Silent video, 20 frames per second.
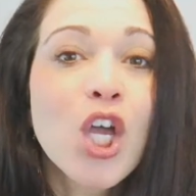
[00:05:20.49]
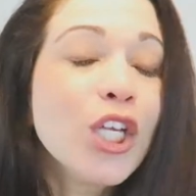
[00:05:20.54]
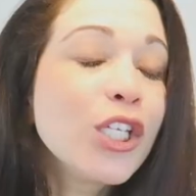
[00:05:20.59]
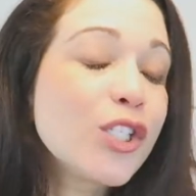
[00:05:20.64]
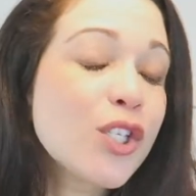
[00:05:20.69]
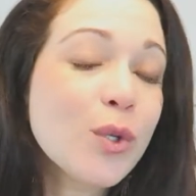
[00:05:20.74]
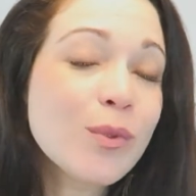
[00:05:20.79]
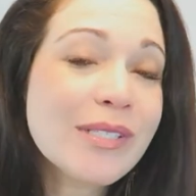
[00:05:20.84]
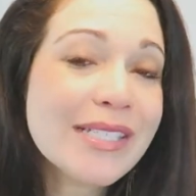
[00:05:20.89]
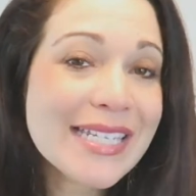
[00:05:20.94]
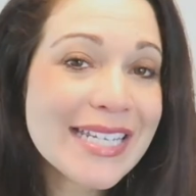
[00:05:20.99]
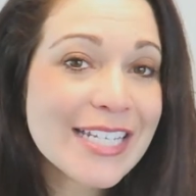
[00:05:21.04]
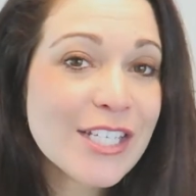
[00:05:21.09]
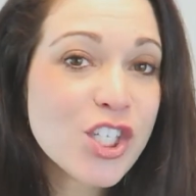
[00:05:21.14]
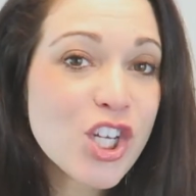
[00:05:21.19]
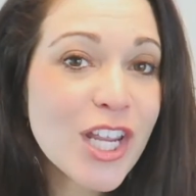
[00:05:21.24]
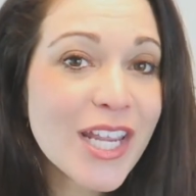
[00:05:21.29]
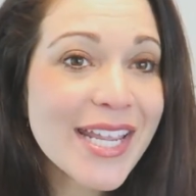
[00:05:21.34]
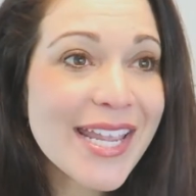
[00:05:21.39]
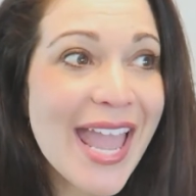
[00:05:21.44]
So
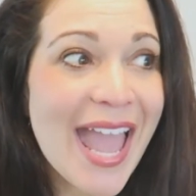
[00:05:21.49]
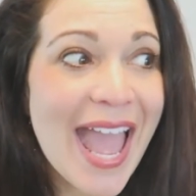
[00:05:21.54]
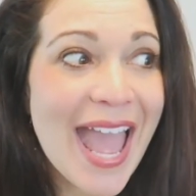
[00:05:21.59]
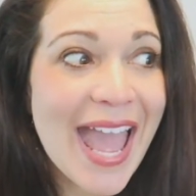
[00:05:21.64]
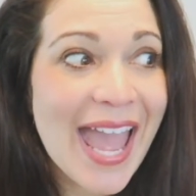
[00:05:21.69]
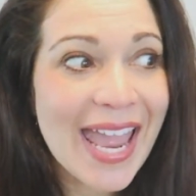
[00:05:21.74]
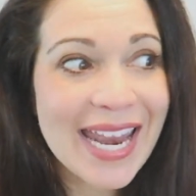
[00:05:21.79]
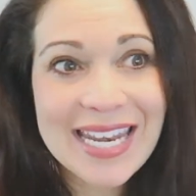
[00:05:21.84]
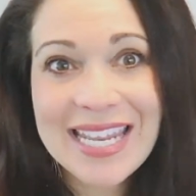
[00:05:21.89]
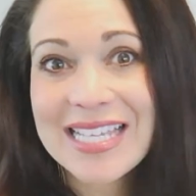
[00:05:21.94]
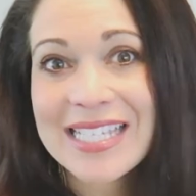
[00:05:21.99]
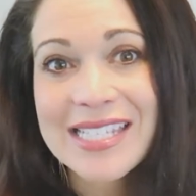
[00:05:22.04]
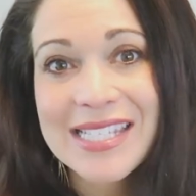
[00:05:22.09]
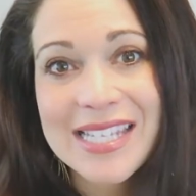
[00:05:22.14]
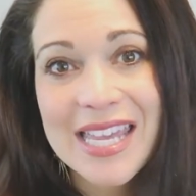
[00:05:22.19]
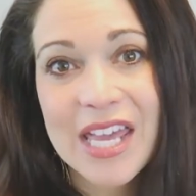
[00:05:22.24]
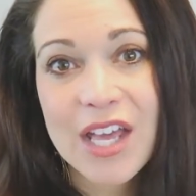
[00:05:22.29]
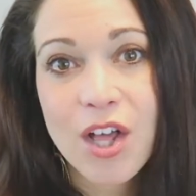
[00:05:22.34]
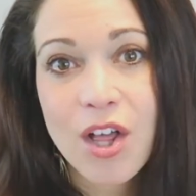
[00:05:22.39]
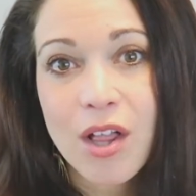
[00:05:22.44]
teaching any
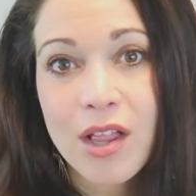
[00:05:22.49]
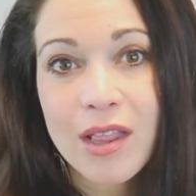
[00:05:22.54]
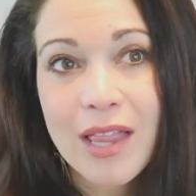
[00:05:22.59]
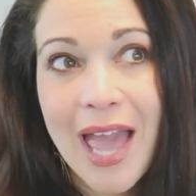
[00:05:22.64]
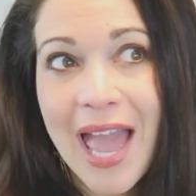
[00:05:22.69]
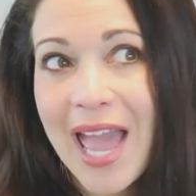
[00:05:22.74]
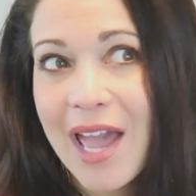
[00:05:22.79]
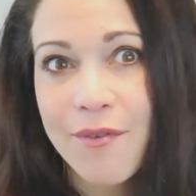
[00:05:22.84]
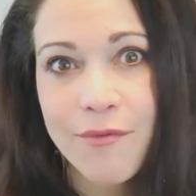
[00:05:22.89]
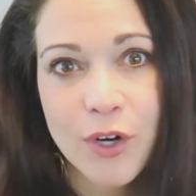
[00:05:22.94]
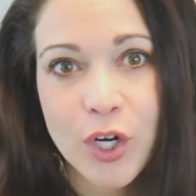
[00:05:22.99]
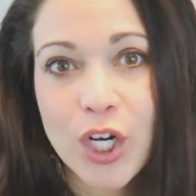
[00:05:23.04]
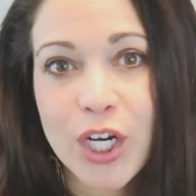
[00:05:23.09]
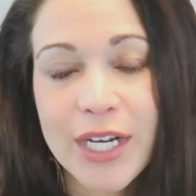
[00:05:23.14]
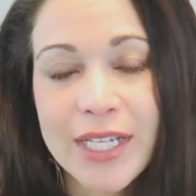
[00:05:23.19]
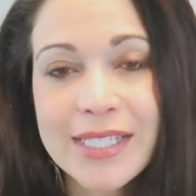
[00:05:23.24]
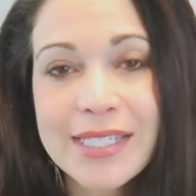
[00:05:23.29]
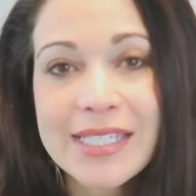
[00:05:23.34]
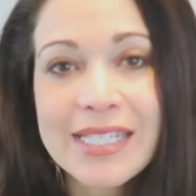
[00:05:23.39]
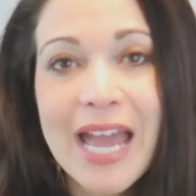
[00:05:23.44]
skill ever
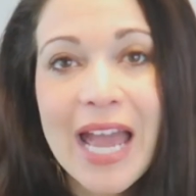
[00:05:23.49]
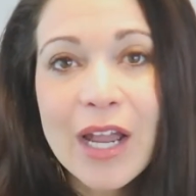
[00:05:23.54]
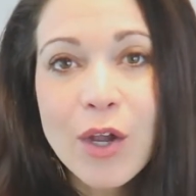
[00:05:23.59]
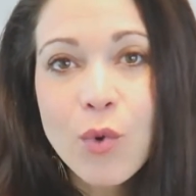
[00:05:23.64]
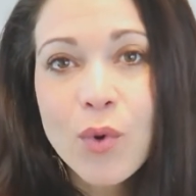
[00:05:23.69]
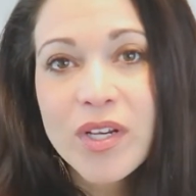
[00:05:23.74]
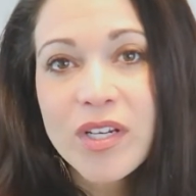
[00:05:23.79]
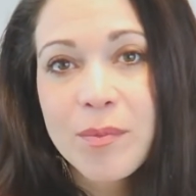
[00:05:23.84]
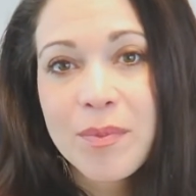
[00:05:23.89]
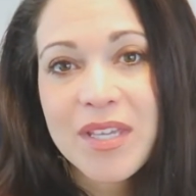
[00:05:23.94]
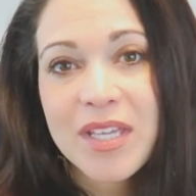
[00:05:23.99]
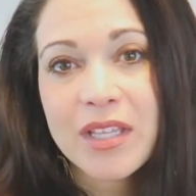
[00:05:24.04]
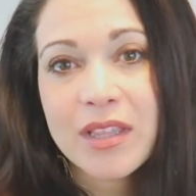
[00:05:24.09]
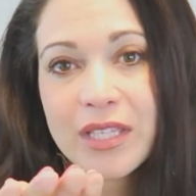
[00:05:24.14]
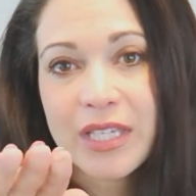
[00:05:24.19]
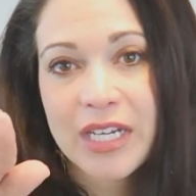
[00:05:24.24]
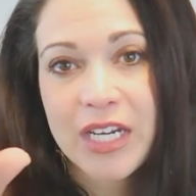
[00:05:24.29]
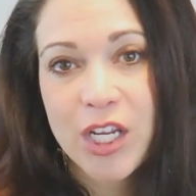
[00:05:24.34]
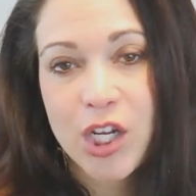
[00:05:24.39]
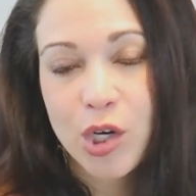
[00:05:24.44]
is not going to be a
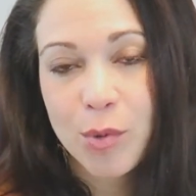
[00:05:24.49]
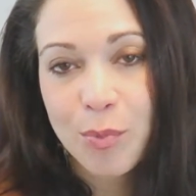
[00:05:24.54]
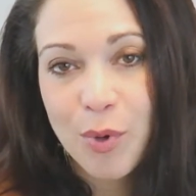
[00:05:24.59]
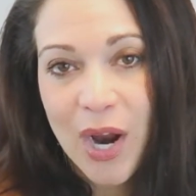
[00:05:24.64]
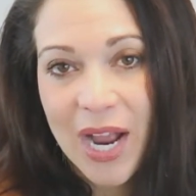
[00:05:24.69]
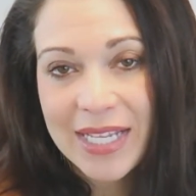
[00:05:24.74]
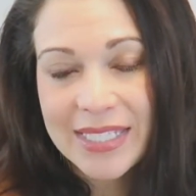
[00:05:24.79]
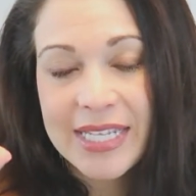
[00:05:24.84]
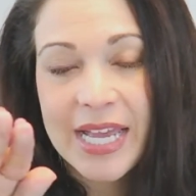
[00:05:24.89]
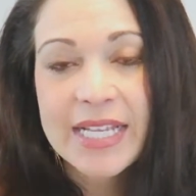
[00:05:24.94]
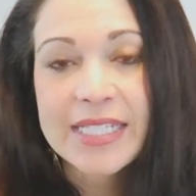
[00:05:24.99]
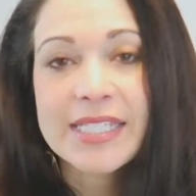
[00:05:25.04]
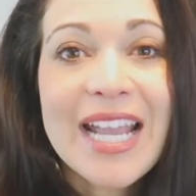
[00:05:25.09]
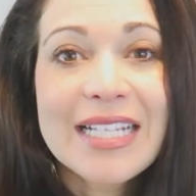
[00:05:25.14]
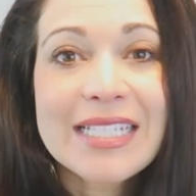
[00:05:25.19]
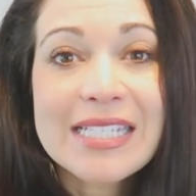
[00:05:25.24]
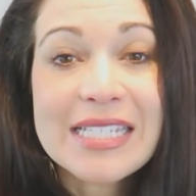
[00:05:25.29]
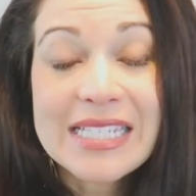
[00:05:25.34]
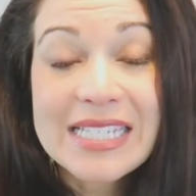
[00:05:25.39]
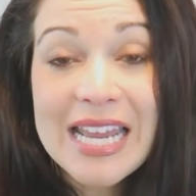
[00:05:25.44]
linear process.
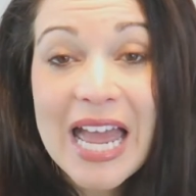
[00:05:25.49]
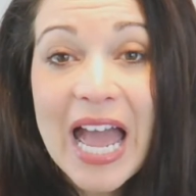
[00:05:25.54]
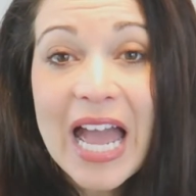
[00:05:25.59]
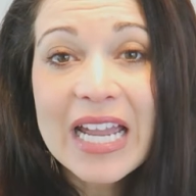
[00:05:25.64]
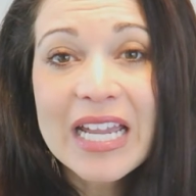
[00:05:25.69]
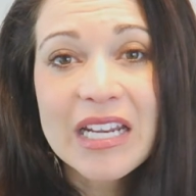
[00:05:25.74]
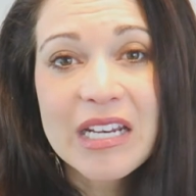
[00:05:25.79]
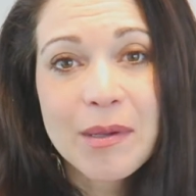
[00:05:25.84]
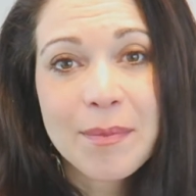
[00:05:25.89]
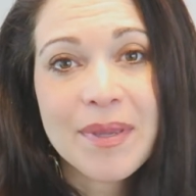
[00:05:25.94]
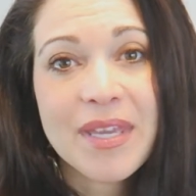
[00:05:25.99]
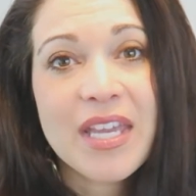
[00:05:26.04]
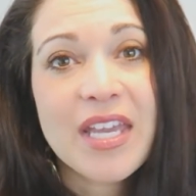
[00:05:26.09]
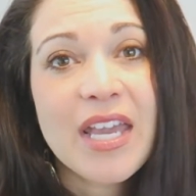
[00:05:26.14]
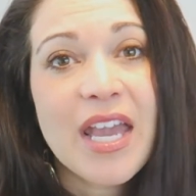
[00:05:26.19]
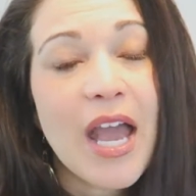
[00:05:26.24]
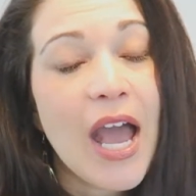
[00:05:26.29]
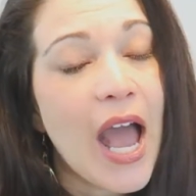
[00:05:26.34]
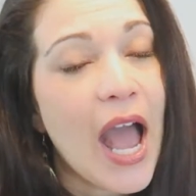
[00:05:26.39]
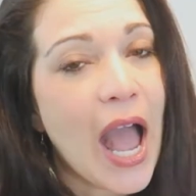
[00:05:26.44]
It's not gonna
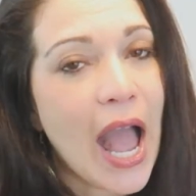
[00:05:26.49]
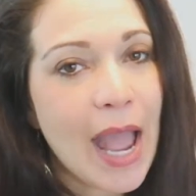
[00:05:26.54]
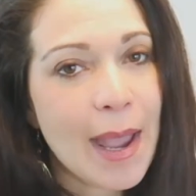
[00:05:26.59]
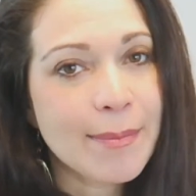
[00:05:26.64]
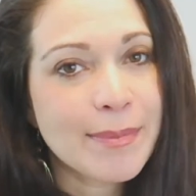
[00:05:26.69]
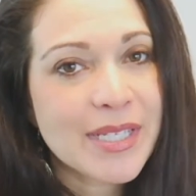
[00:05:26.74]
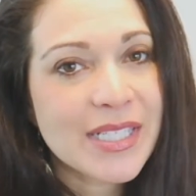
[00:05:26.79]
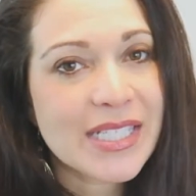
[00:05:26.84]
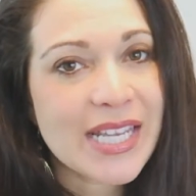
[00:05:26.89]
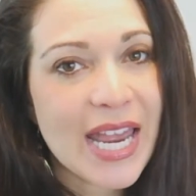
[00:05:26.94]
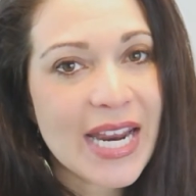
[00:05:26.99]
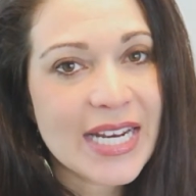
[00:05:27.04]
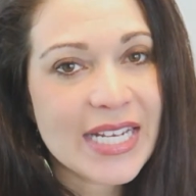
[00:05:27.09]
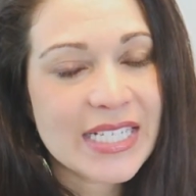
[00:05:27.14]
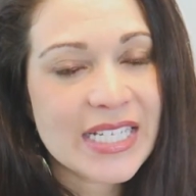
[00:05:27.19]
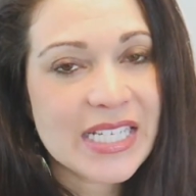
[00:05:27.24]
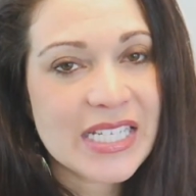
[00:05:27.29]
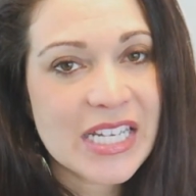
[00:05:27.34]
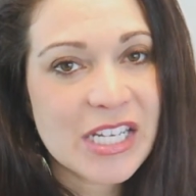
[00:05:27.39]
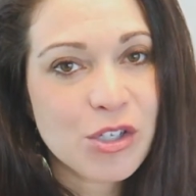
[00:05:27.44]
be, I'm
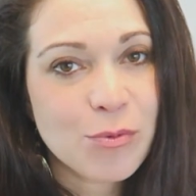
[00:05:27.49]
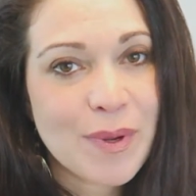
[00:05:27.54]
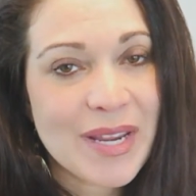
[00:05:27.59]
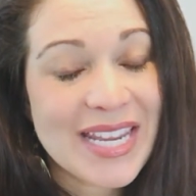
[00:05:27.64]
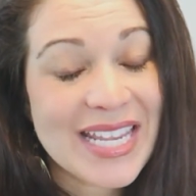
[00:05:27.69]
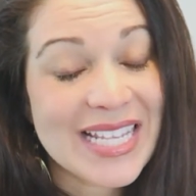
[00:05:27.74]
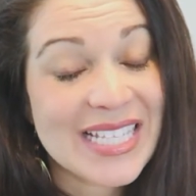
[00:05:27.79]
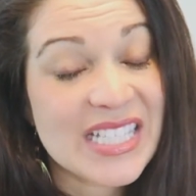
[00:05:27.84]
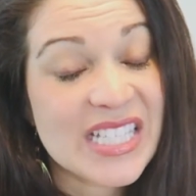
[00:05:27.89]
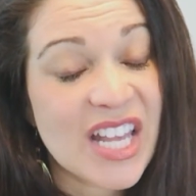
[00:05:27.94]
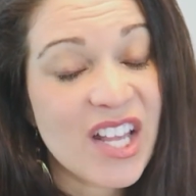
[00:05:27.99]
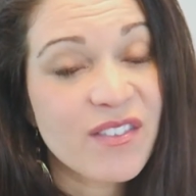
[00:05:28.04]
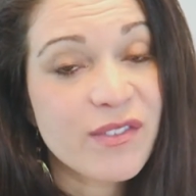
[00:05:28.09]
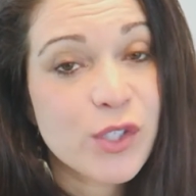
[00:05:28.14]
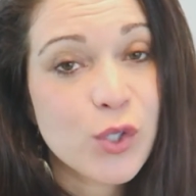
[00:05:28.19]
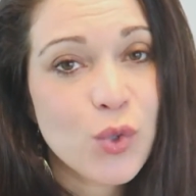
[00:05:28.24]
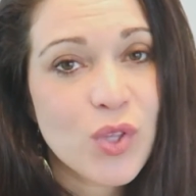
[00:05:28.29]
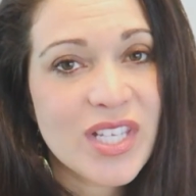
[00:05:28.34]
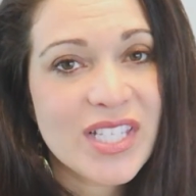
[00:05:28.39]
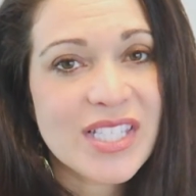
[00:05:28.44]
deciding to teach my kids
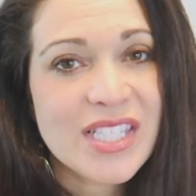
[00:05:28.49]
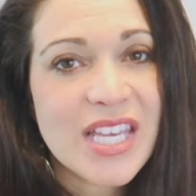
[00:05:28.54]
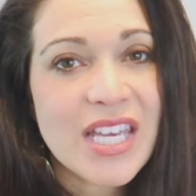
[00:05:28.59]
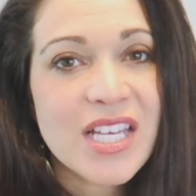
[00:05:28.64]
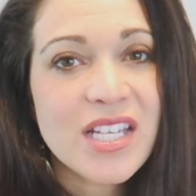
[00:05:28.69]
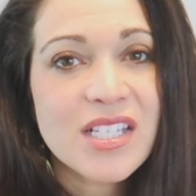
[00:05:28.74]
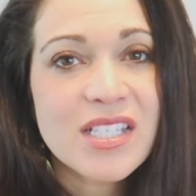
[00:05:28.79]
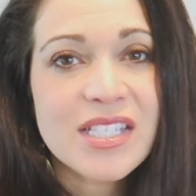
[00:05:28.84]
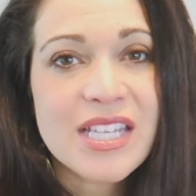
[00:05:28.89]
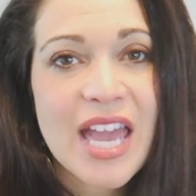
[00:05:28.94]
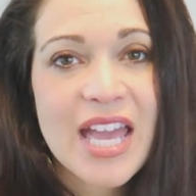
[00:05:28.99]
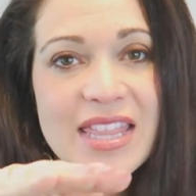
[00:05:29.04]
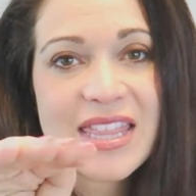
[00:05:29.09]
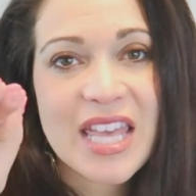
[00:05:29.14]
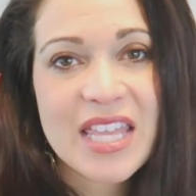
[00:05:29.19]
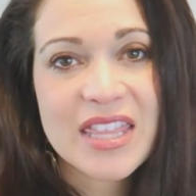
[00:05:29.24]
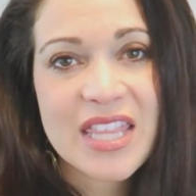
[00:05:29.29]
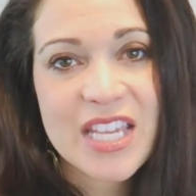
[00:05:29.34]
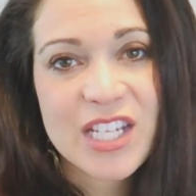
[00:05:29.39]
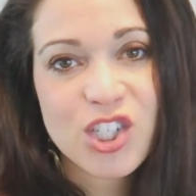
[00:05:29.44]
self-soothing skills and
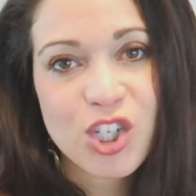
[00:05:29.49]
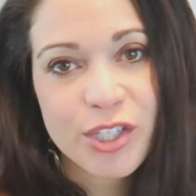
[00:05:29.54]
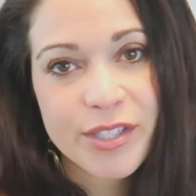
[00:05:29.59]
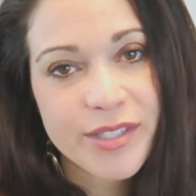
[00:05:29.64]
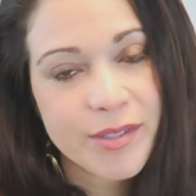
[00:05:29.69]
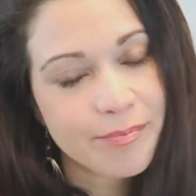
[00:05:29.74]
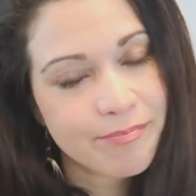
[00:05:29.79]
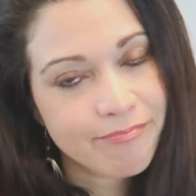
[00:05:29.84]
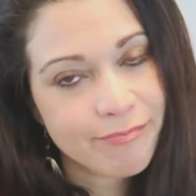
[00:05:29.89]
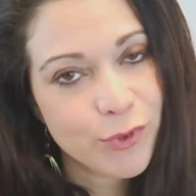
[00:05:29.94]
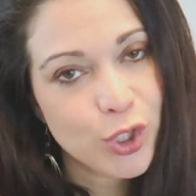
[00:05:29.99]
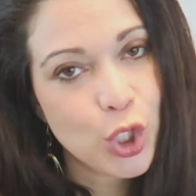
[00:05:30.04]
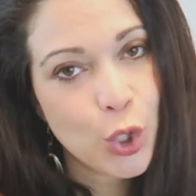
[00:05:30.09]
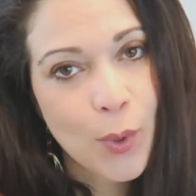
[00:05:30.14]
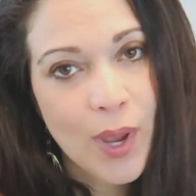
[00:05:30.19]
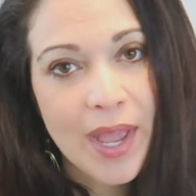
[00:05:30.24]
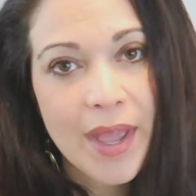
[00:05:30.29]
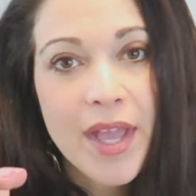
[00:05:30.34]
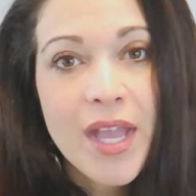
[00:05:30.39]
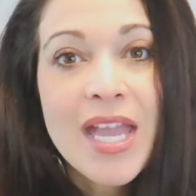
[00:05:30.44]
then they just do
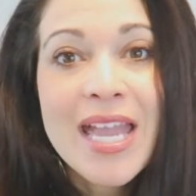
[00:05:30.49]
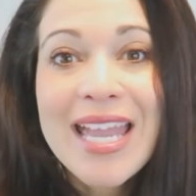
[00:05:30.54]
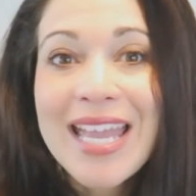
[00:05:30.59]
it.